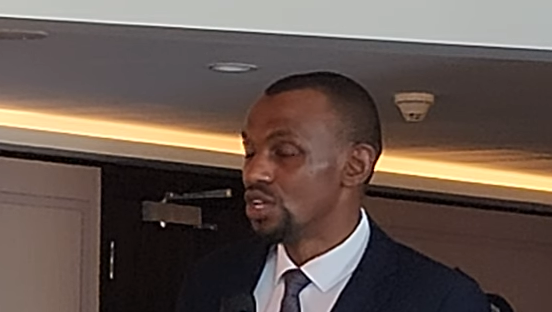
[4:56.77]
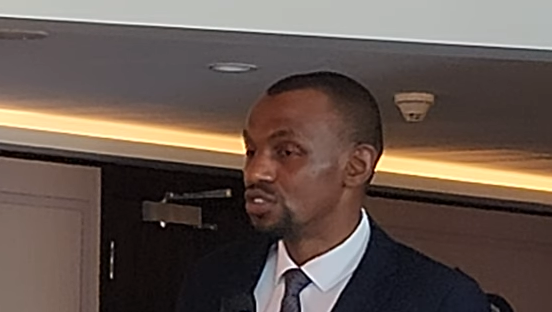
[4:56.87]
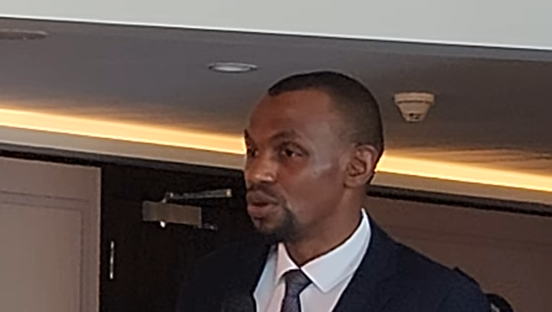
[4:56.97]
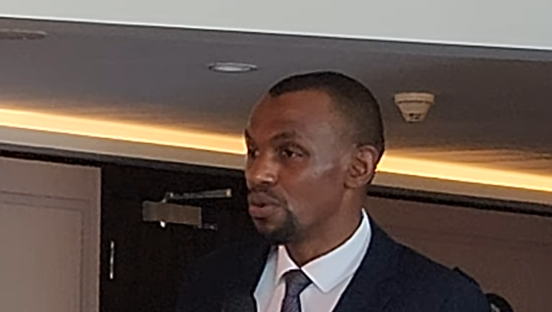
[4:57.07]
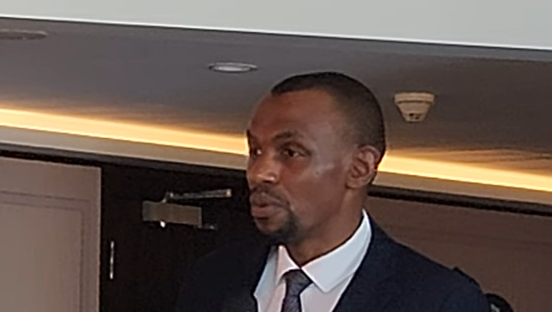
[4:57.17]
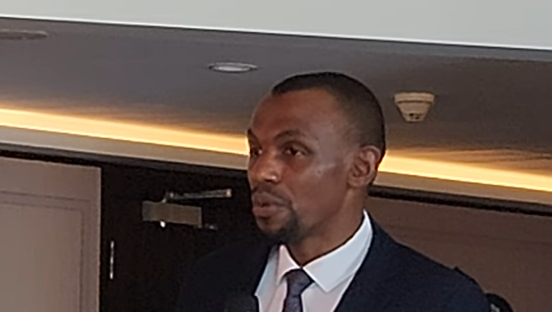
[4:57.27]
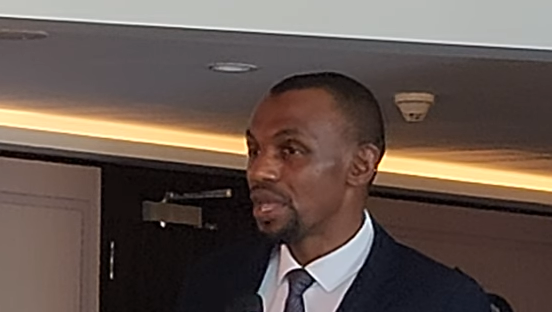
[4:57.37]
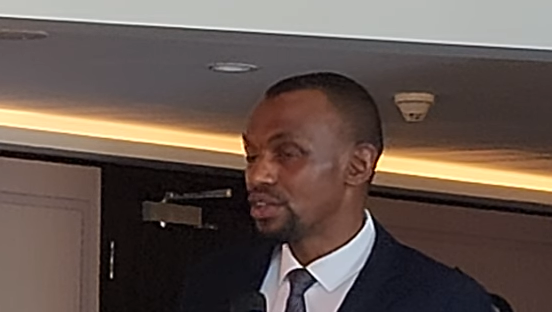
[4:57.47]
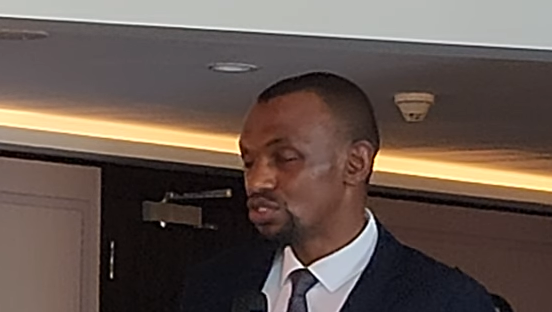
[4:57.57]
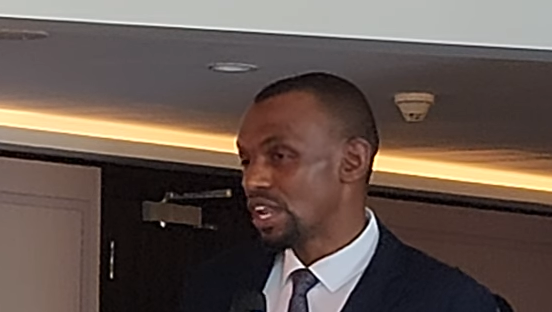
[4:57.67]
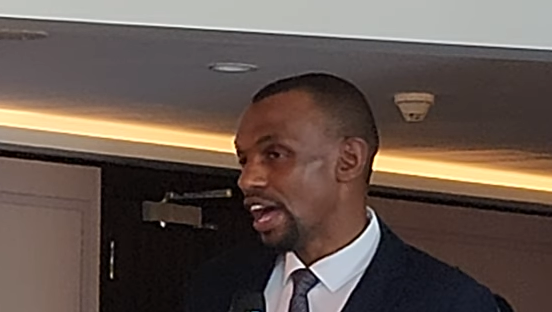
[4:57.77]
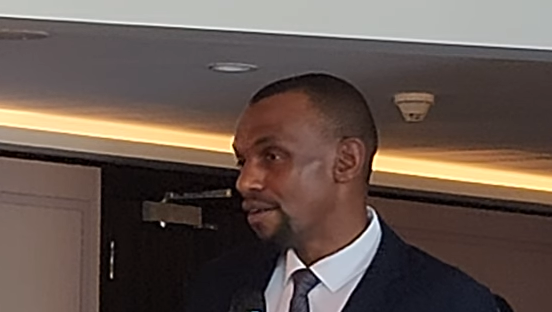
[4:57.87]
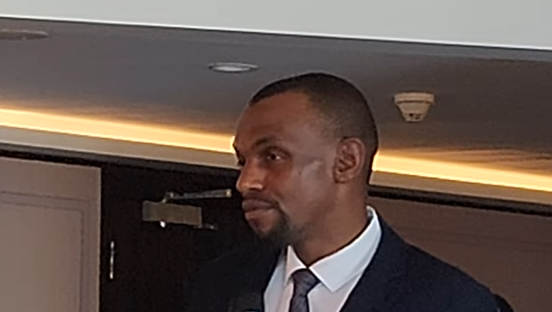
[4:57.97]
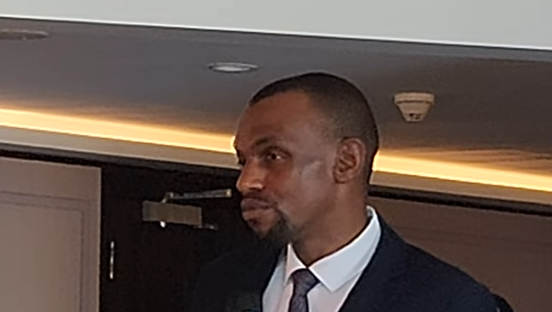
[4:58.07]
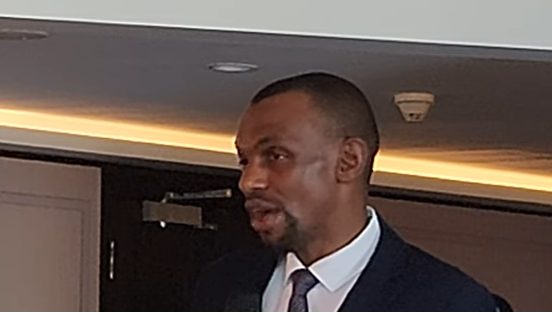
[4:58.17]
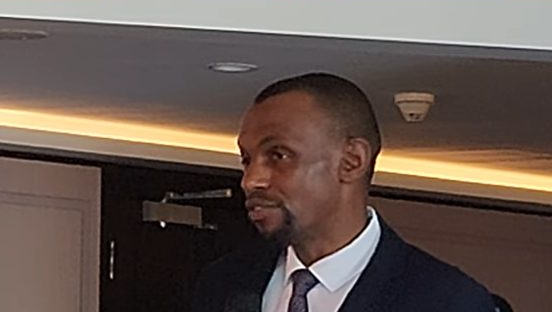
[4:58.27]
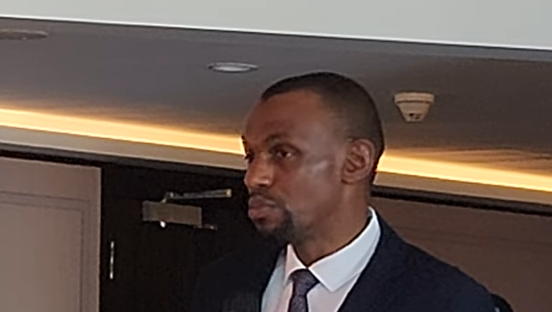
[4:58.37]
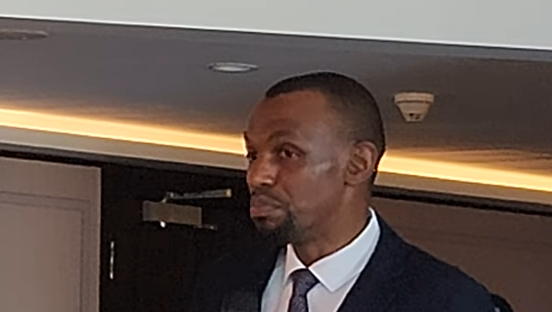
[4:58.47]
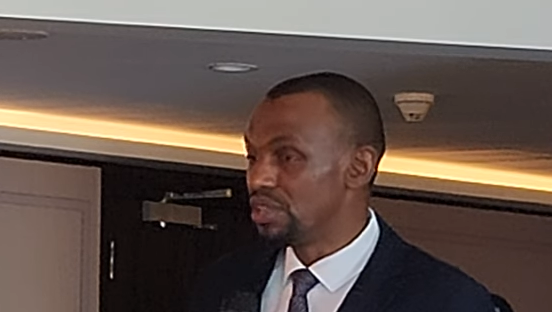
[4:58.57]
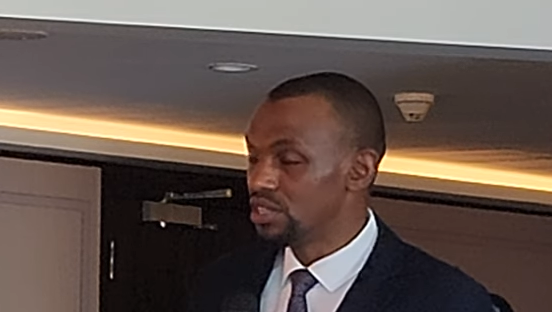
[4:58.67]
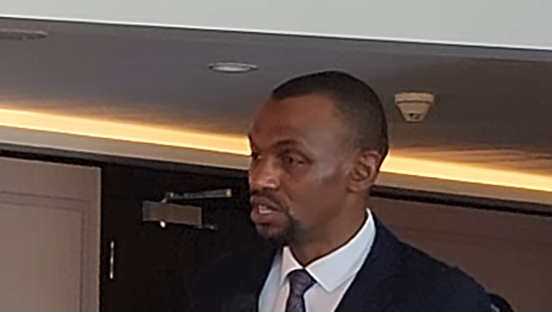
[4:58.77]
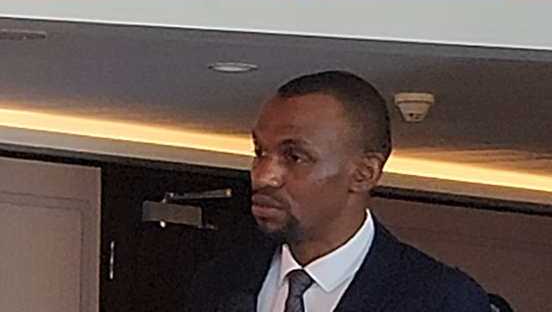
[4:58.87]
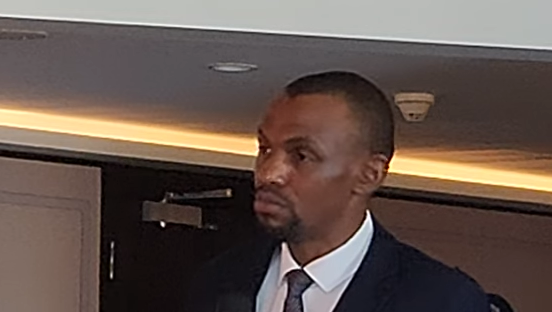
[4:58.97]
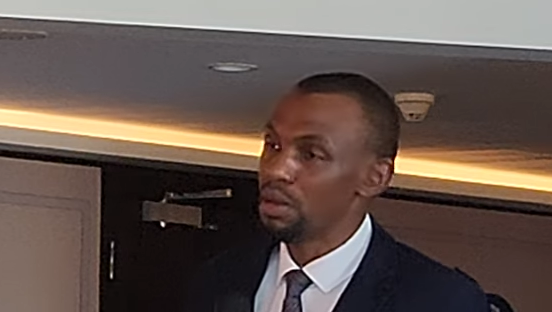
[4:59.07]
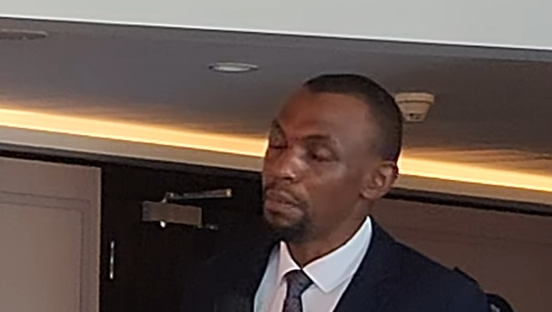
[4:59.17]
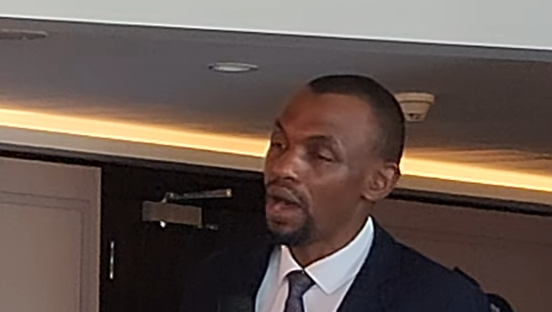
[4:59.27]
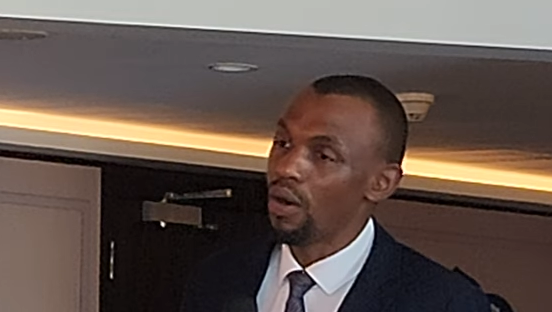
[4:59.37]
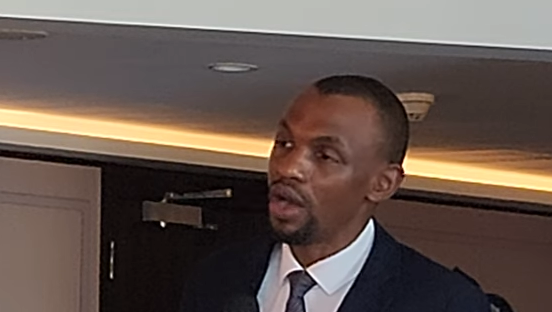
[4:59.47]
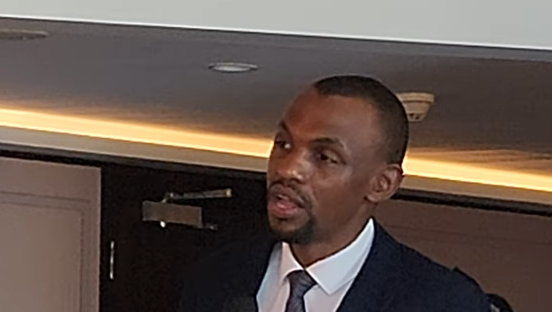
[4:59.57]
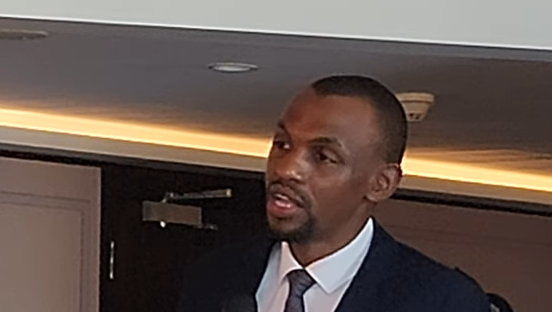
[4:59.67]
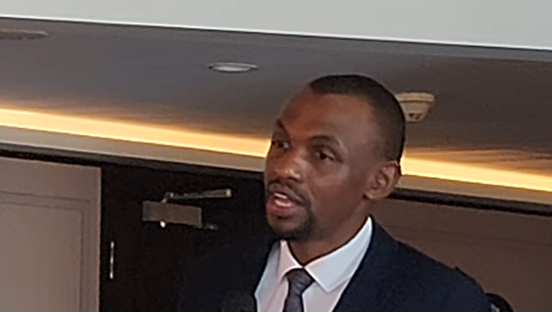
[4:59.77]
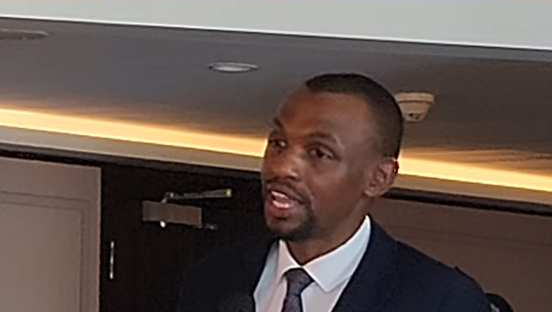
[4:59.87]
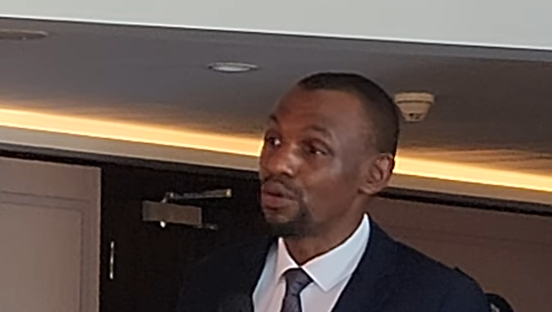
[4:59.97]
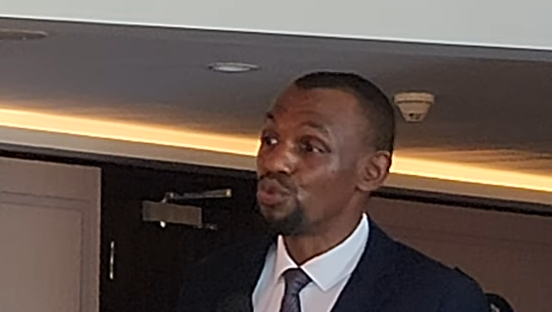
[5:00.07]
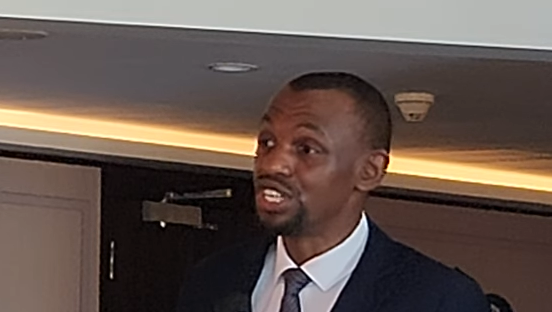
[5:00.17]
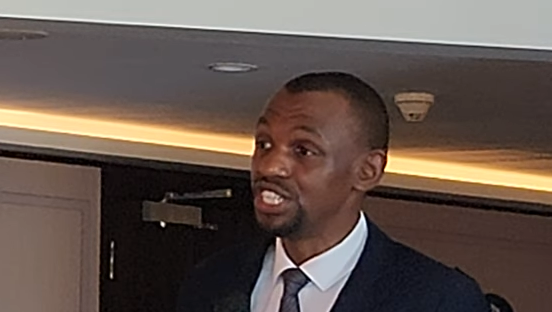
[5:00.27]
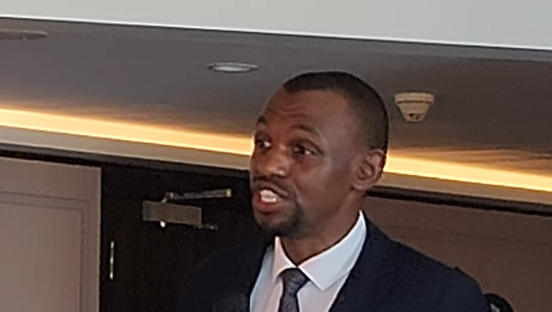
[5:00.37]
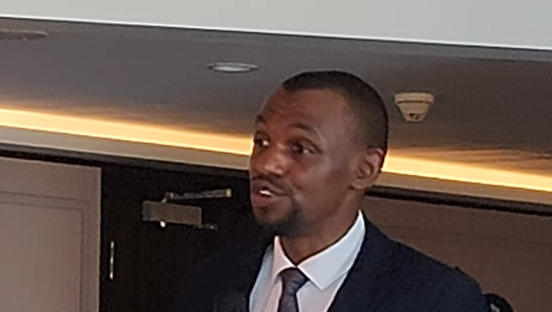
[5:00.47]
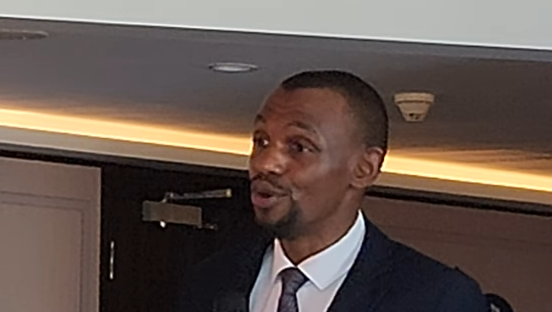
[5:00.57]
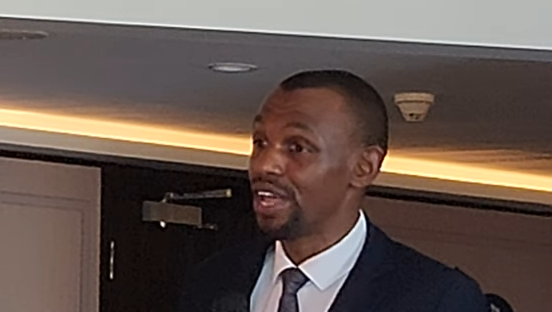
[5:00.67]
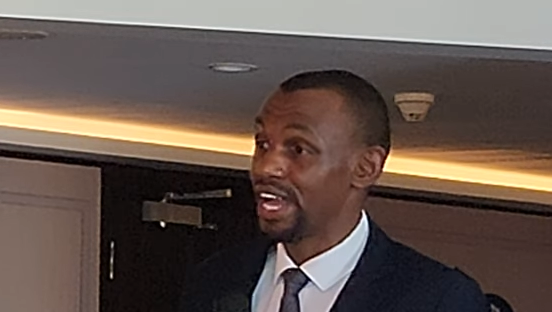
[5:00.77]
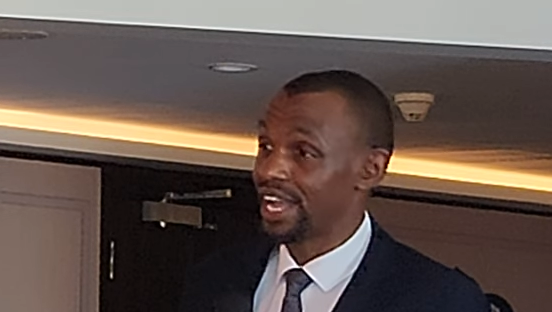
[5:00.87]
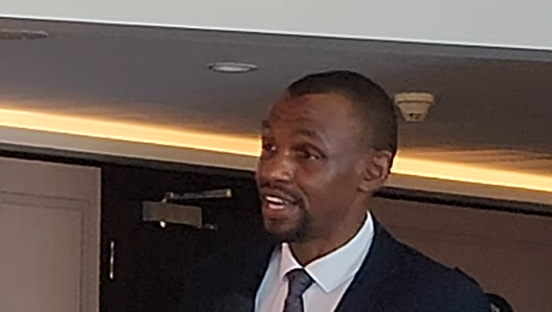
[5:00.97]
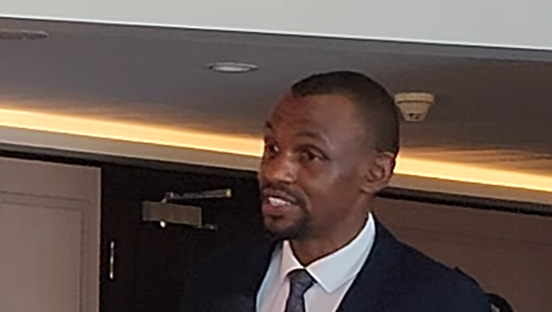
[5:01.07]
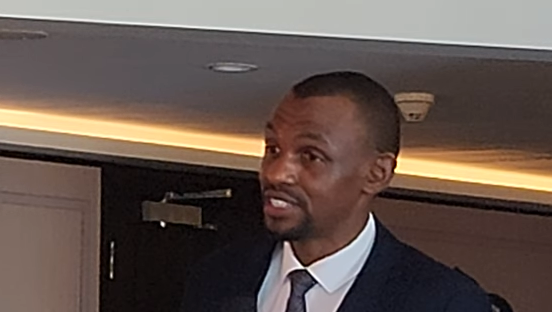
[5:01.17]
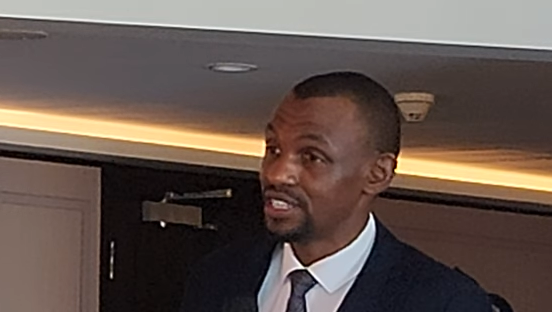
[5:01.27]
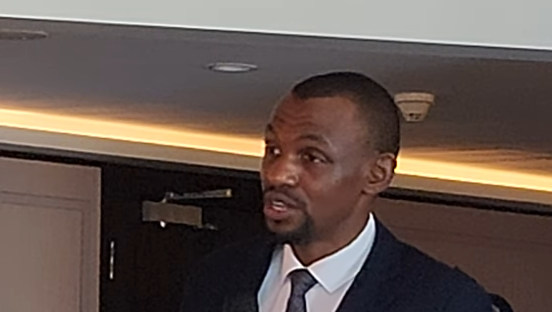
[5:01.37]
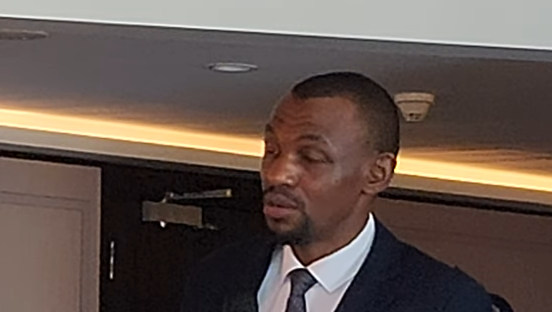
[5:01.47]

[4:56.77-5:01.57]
So we should have, we have to build the manpower like we did in oil and gas.